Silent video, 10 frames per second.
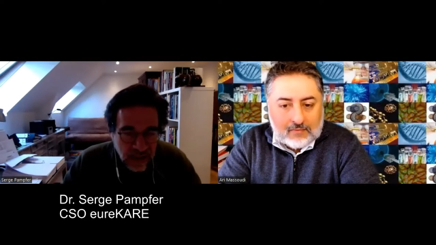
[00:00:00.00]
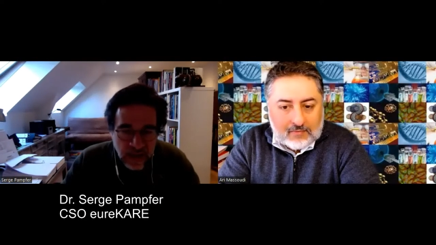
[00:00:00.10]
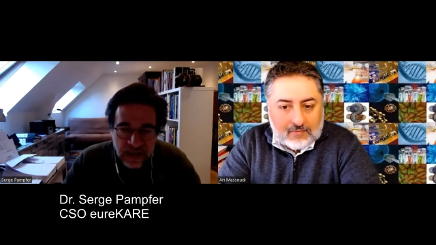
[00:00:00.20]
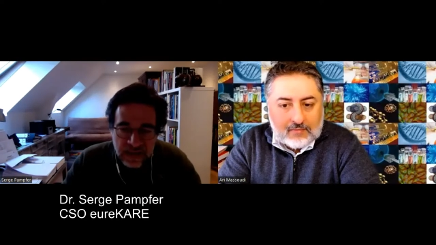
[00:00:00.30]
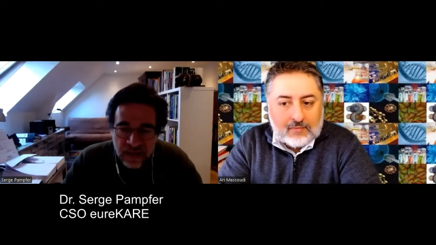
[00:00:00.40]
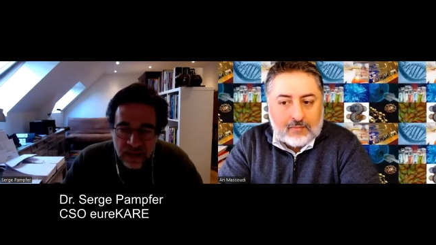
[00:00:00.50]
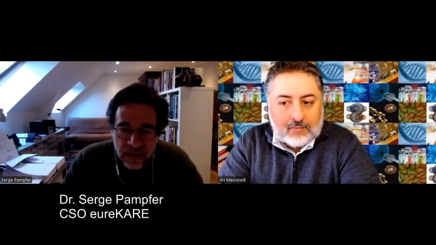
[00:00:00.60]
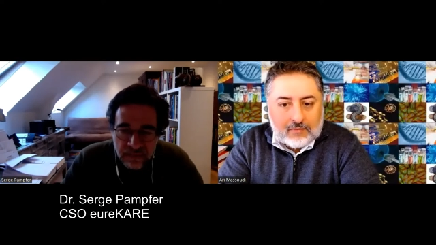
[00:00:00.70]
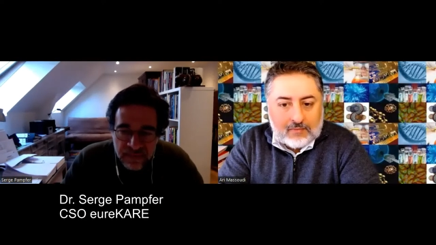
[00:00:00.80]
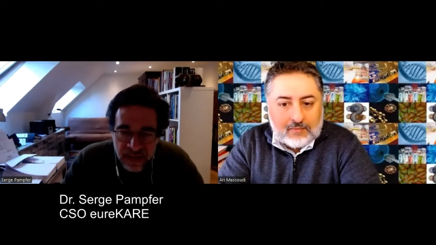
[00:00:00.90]
Speaker 1: And uh,
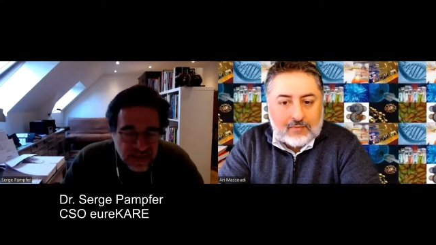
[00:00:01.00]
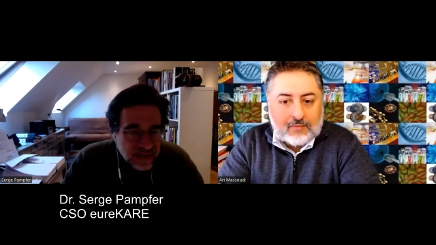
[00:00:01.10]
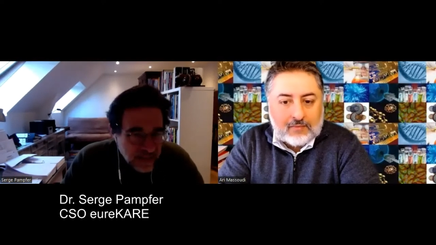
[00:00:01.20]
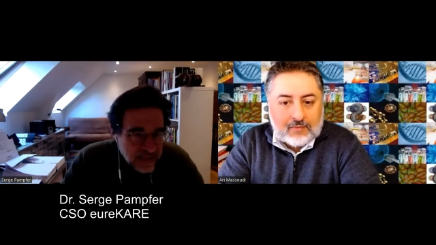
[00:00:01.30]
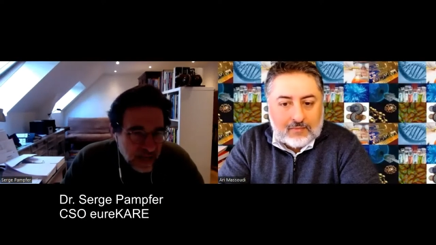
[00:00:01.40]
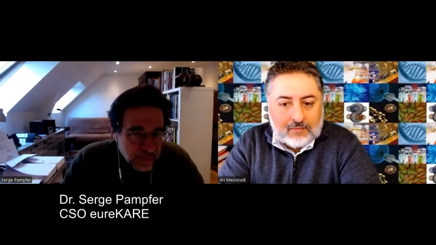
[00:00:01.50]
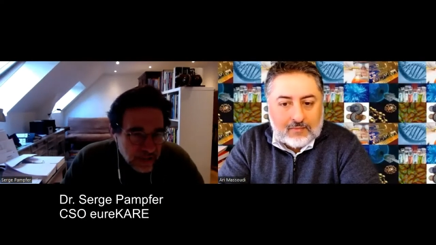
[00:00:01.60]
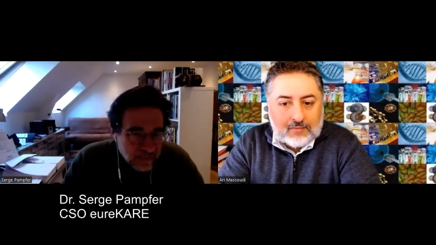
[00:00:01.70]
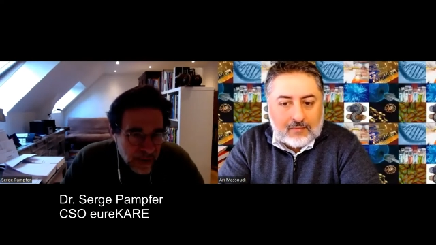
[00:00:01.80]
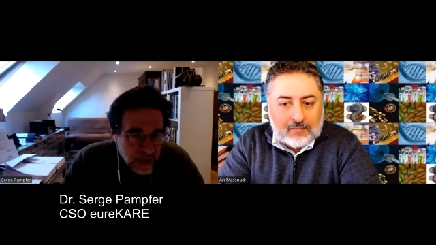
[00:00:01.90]
yes, that's, I
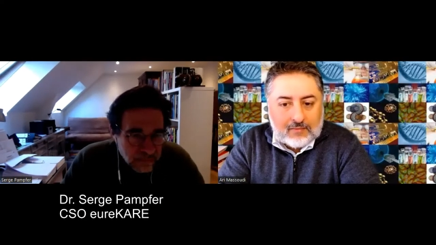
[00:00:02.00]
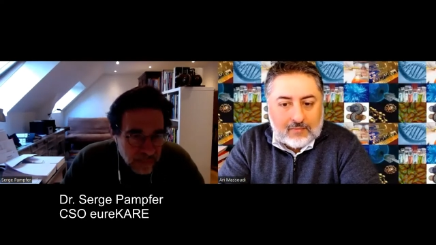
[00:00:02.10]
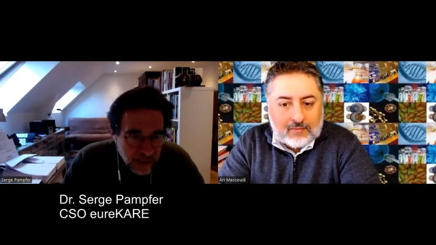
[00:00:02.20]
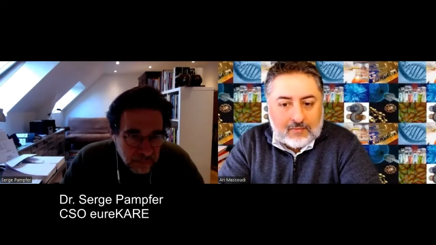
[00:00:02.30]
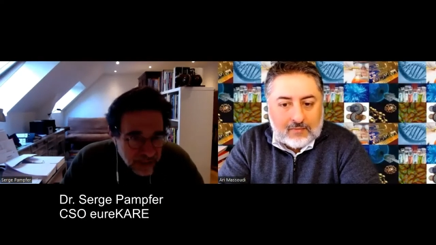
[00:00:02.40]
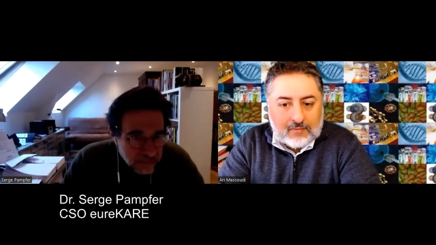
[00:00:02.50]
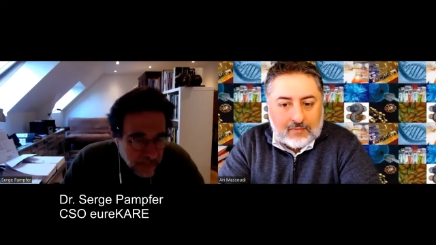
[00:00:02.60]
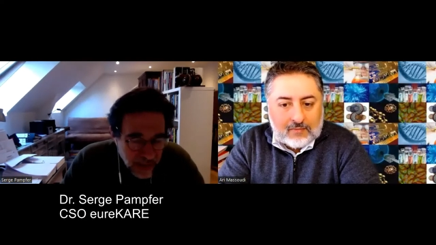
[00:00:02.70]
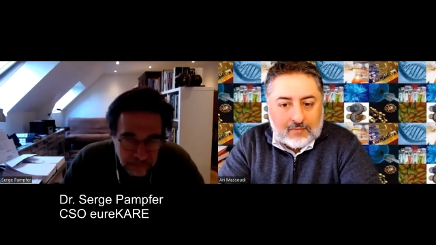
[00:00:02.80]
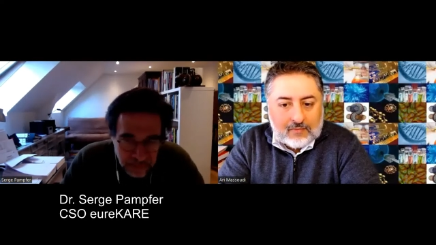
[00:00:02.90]
believe, my, my,
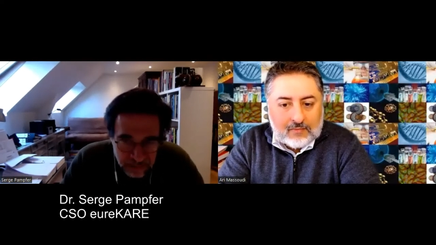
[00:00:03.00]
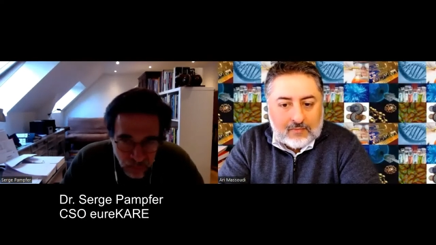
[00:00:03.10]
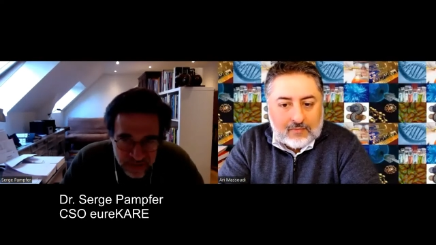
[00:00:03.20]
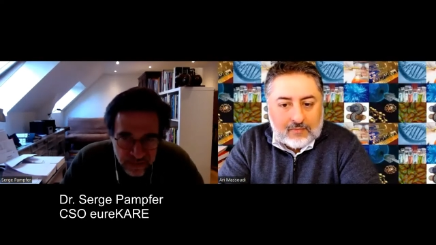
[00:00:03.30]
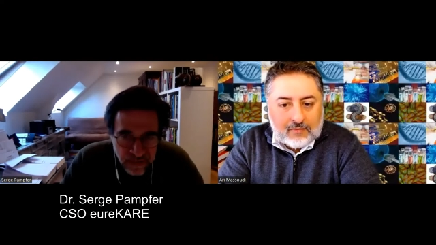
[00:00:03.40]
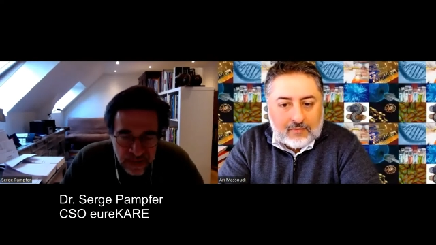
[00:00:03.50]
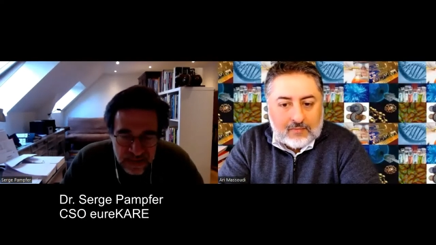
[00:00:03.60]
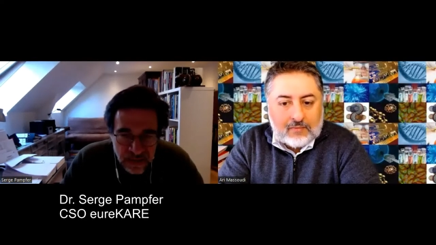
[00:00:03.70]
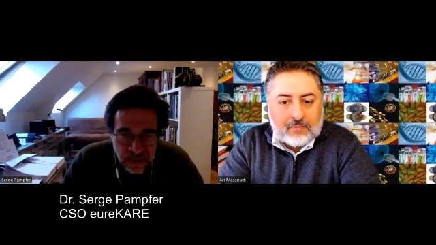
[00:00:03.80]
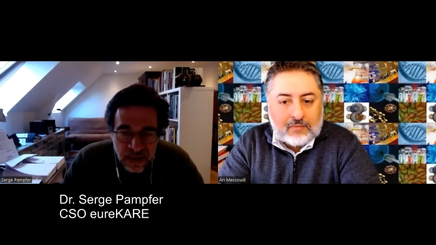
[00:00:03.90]
my big
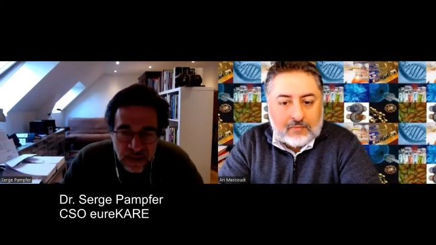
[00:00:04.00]
motivator.